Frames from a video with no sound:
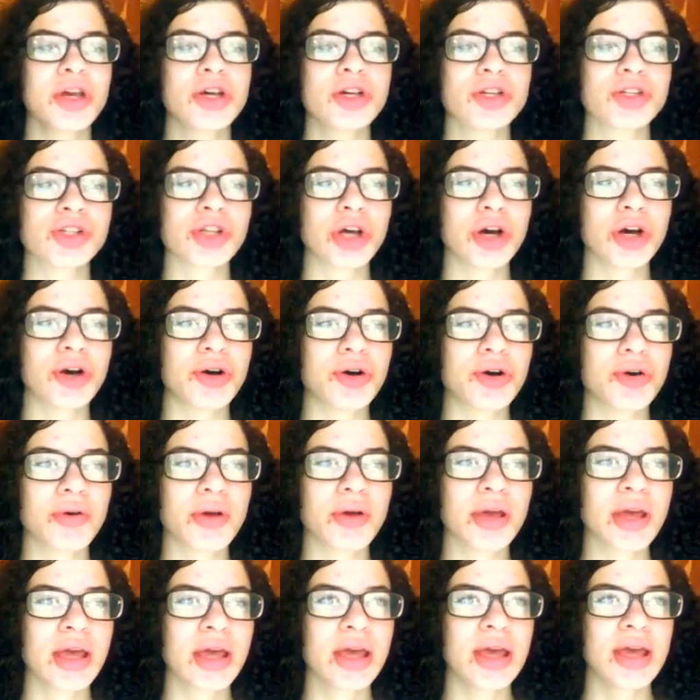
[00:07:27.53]
So
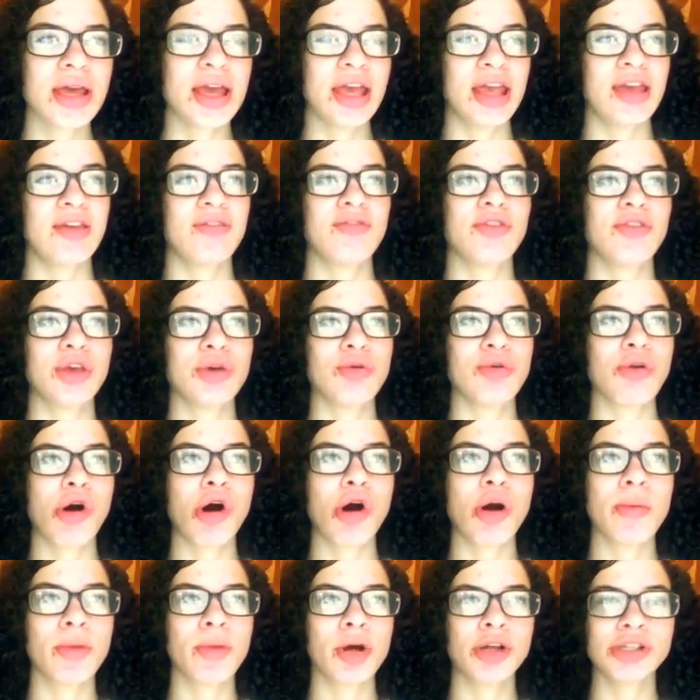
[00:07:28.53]
if you
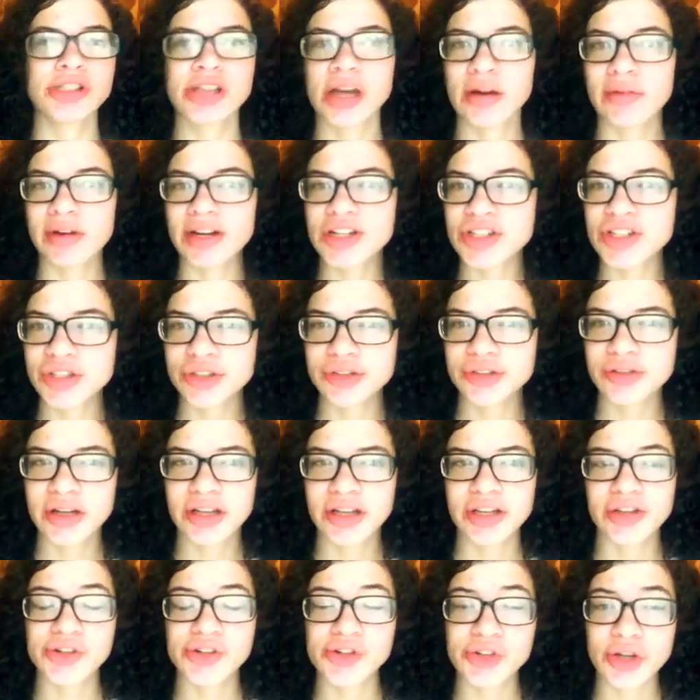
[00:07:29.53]
are multiracial
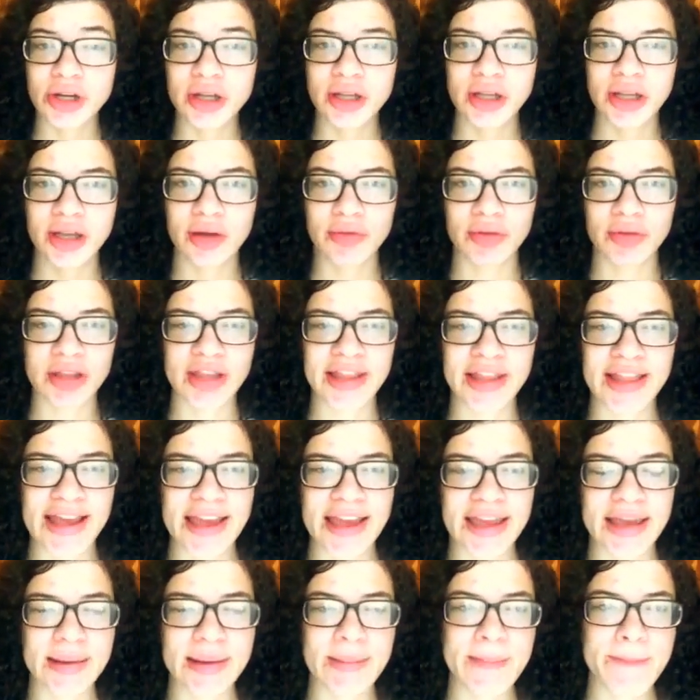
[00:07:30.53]
and you're struggling with
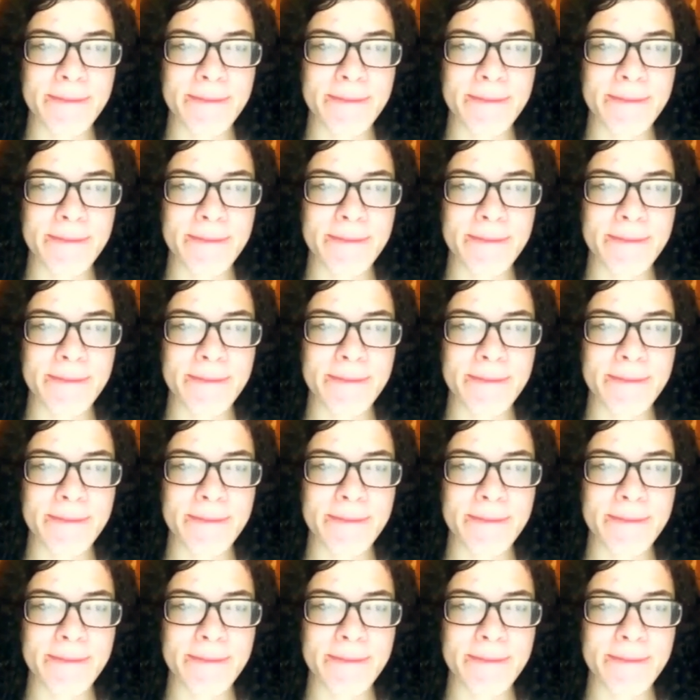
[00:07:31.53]
like